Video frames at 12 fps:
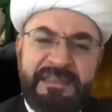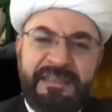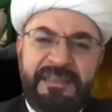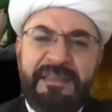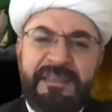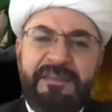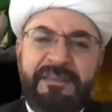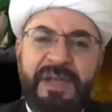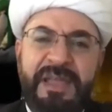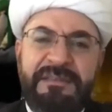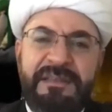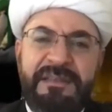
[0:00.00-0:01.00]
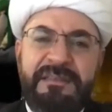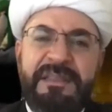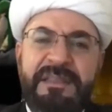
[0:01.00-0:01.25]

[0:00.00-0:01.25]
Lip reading: Right? Then